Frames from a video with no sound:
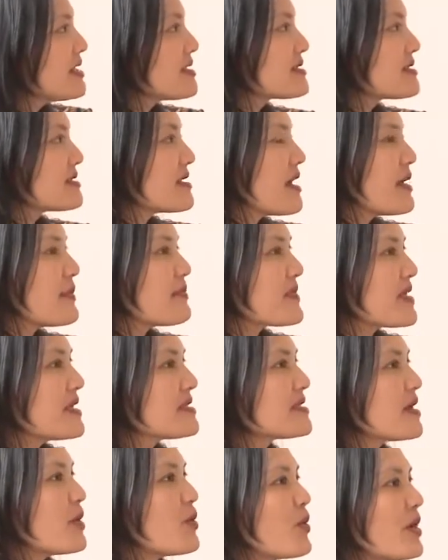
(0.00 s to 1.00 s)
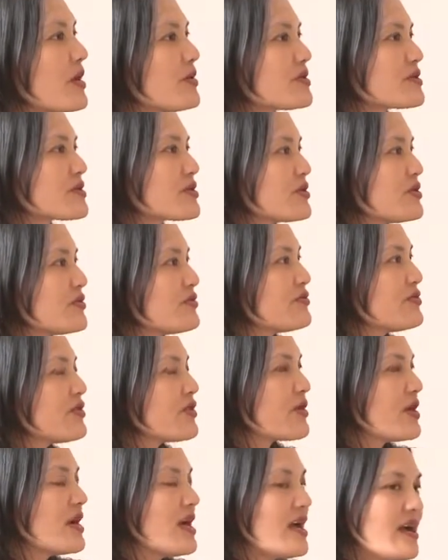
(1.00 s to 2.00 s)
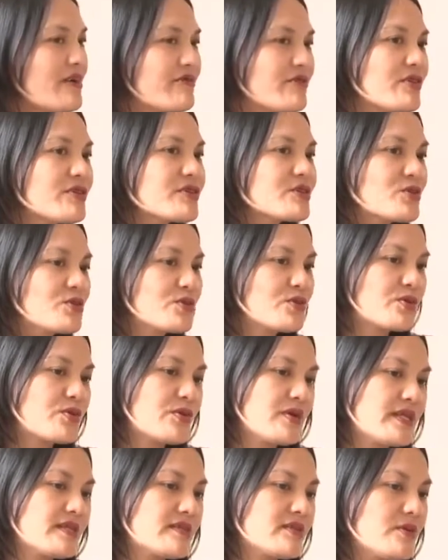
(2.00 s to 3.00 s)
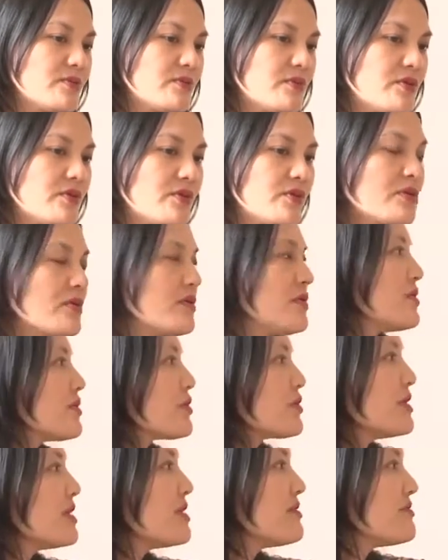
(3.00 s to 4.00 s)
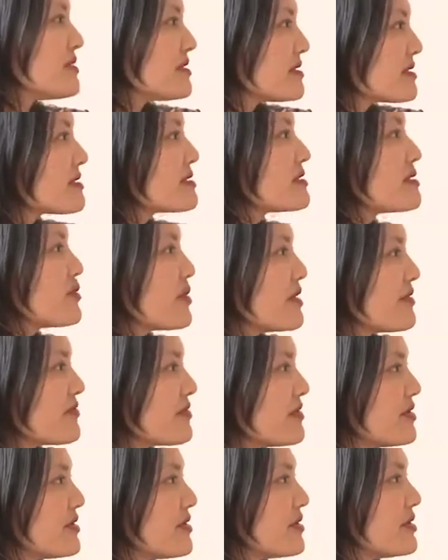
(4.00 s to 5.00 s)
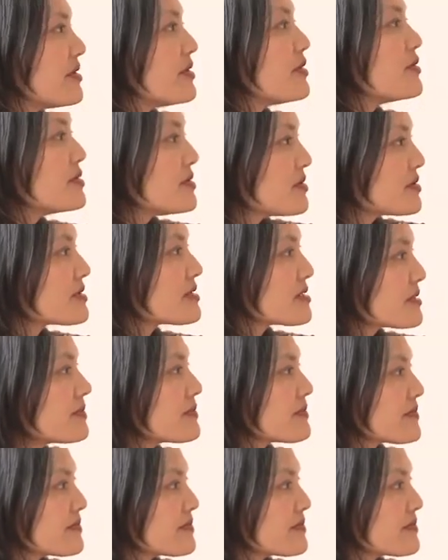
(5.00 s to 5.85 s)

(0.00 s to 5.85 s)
It's a way also for us to create some local relevance with the audience.